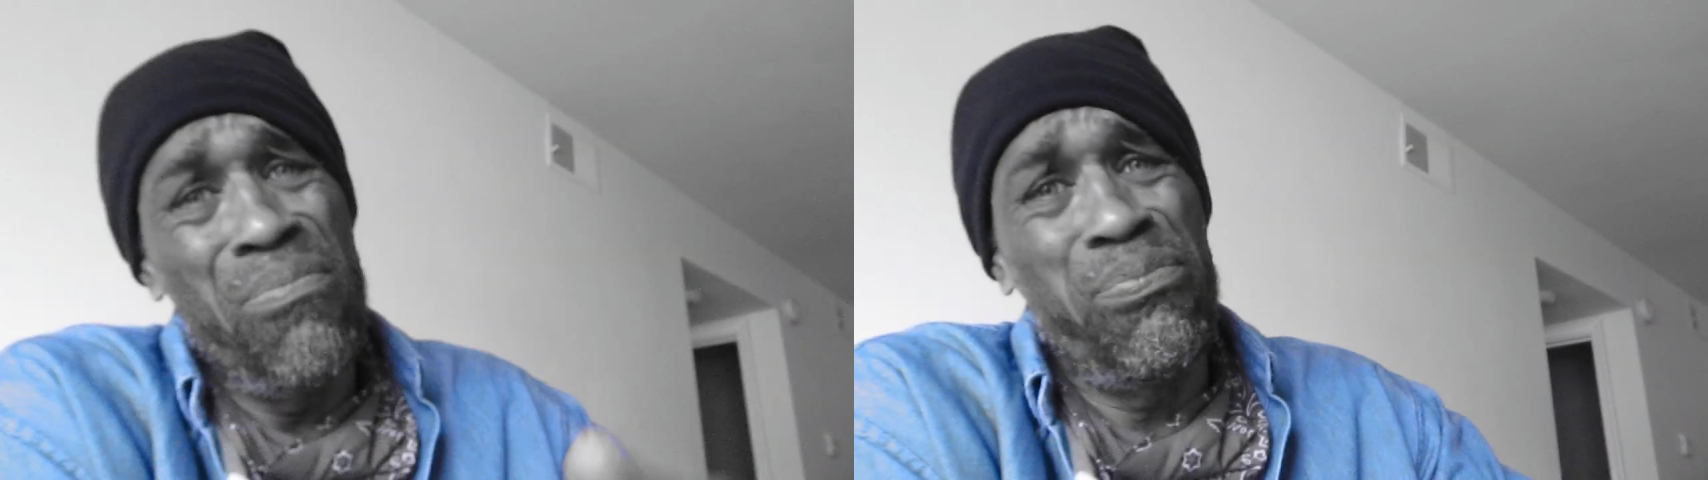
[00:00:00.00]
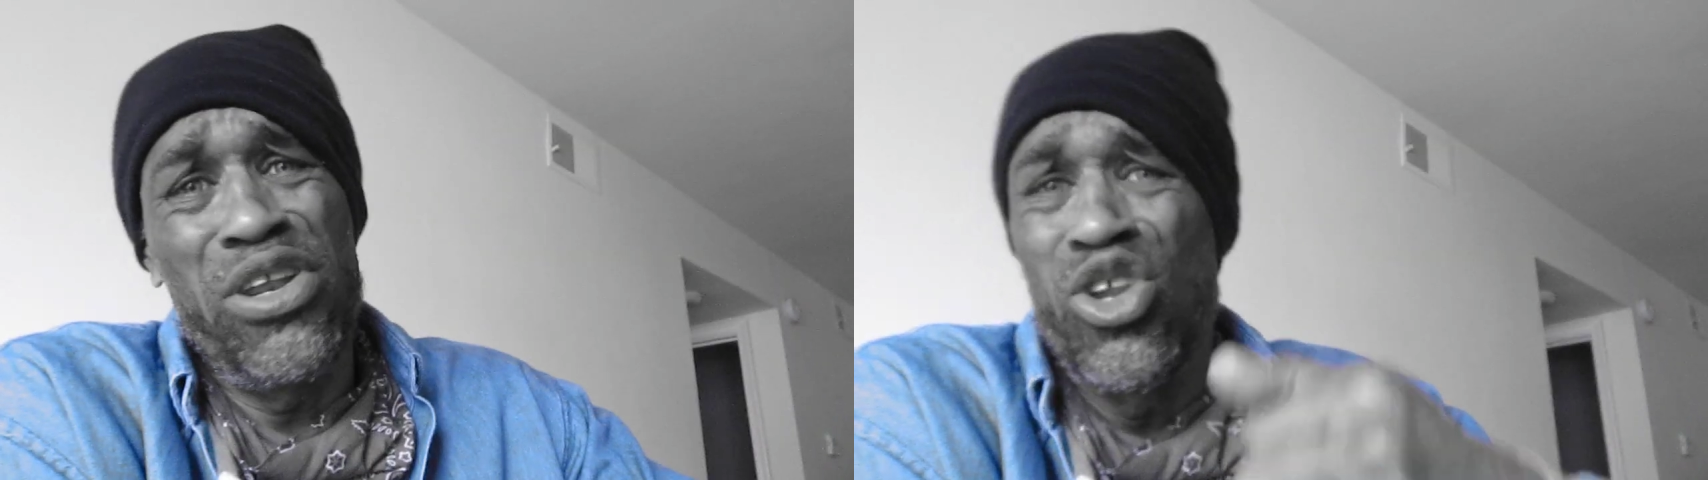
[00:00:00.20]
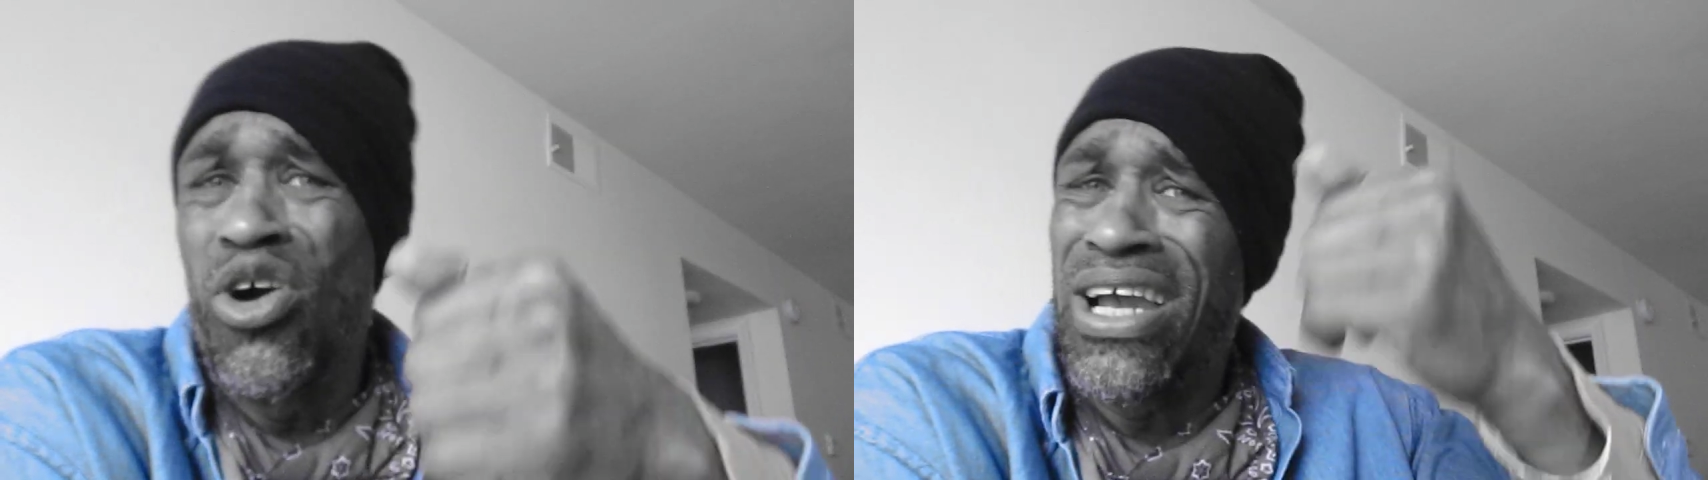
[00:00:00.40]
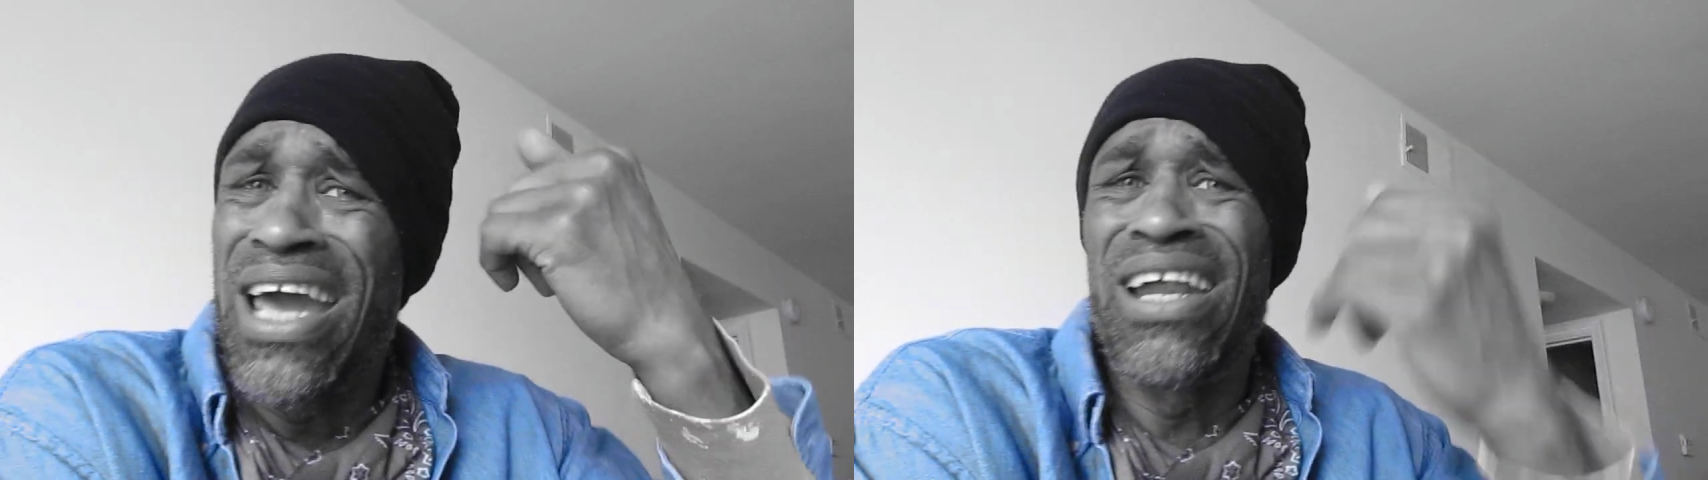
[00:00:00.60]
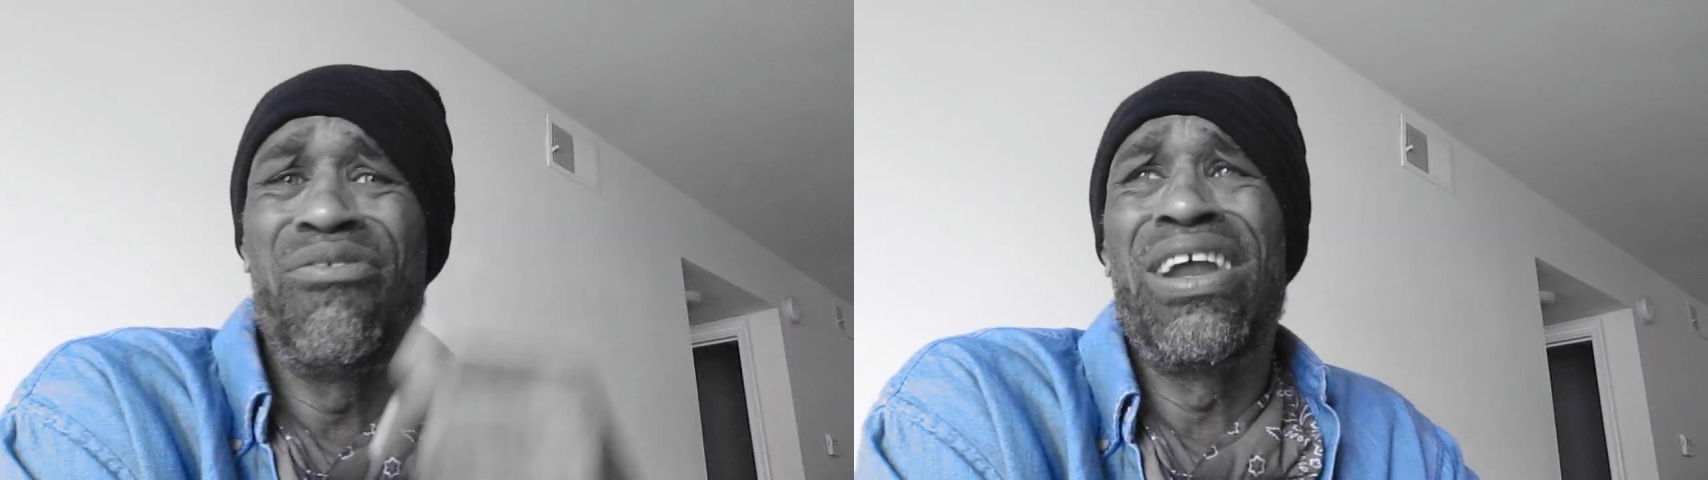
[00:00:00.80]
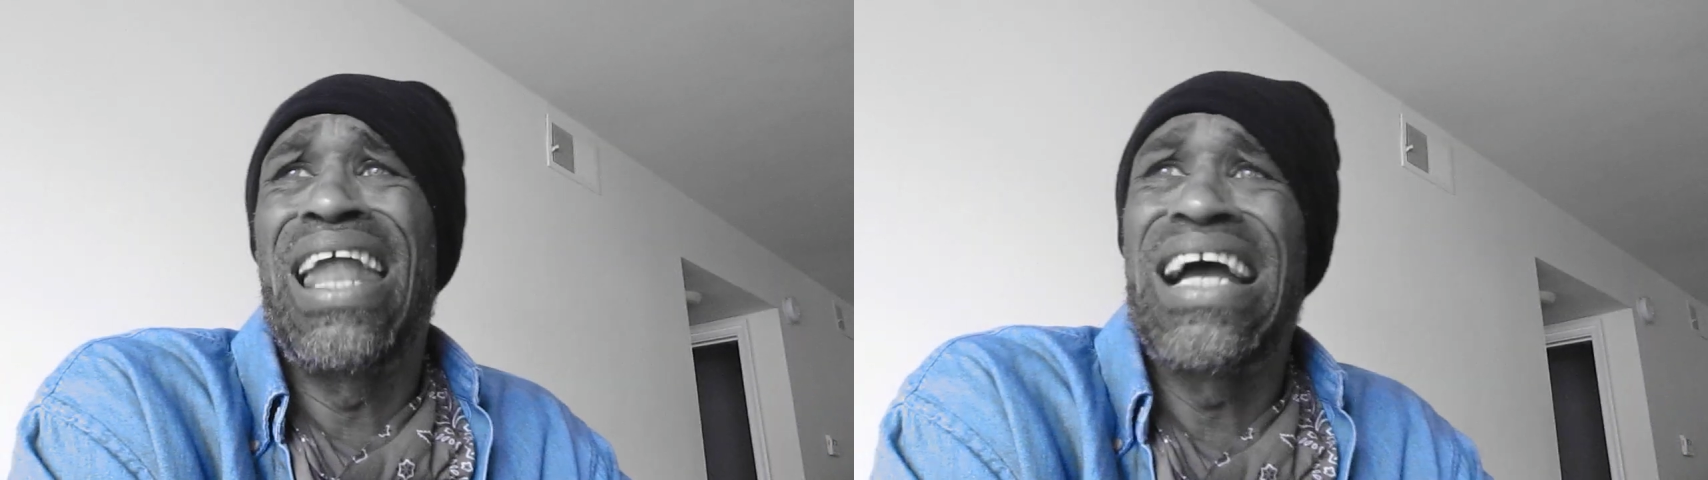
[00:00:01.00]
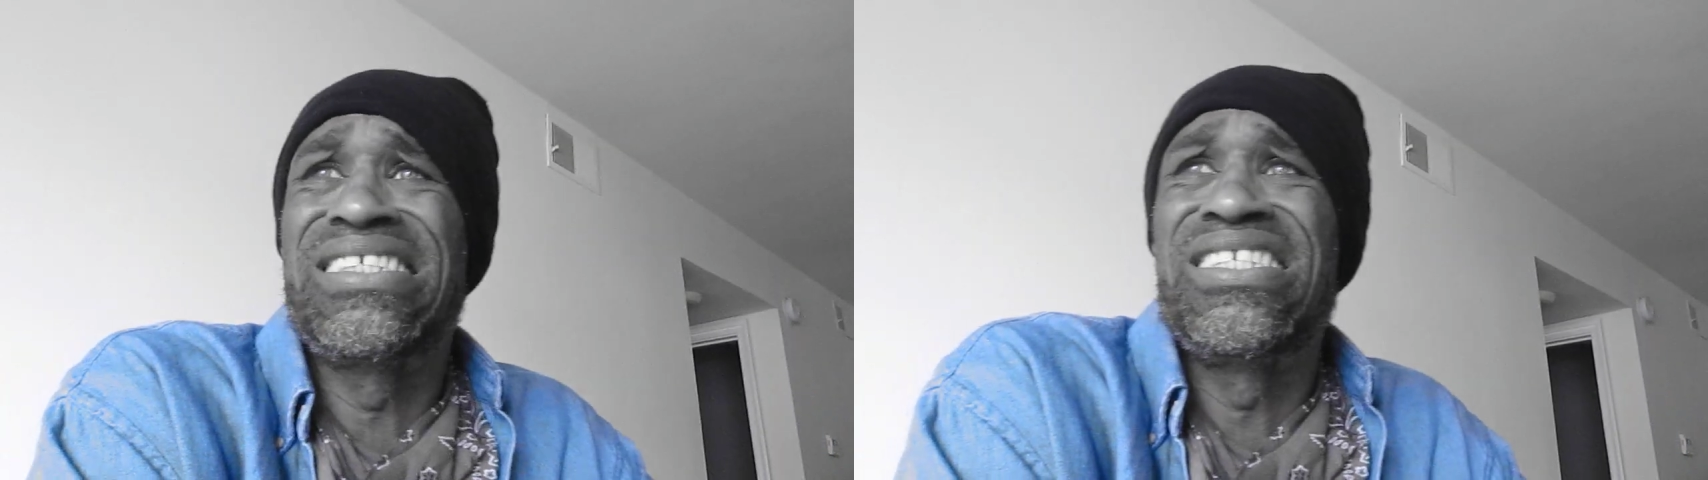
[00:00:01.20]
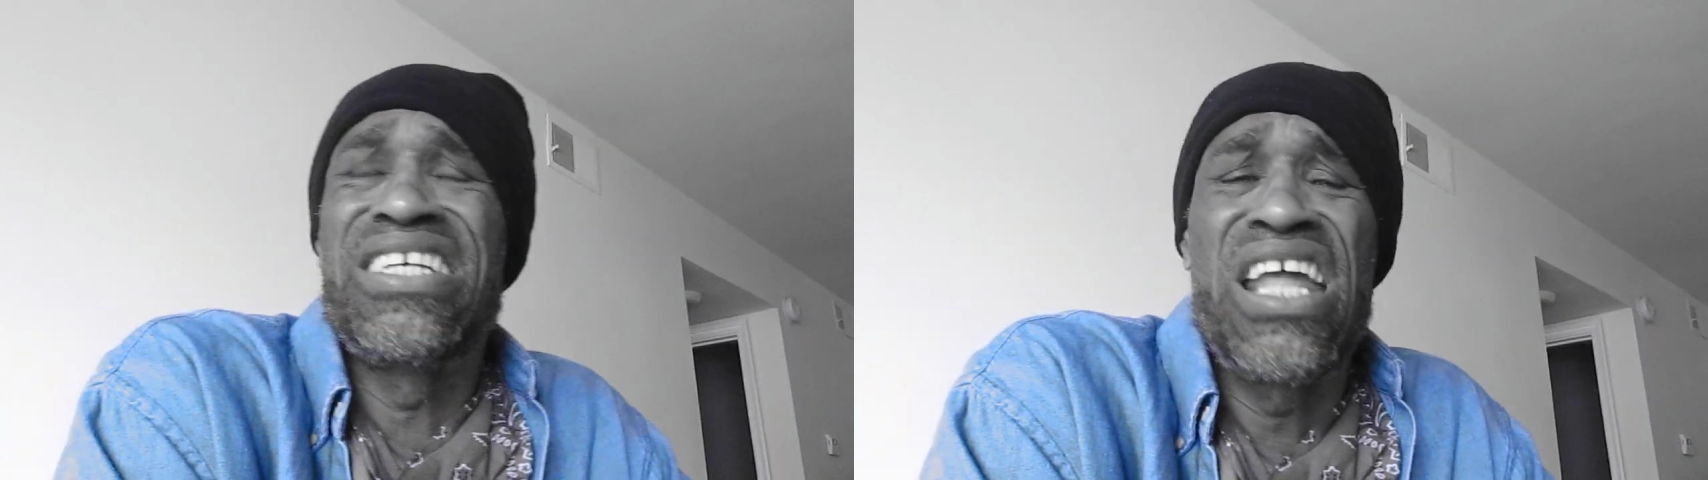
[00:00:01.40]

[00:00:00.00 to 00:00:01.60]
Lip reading: putting all kind of relaxers in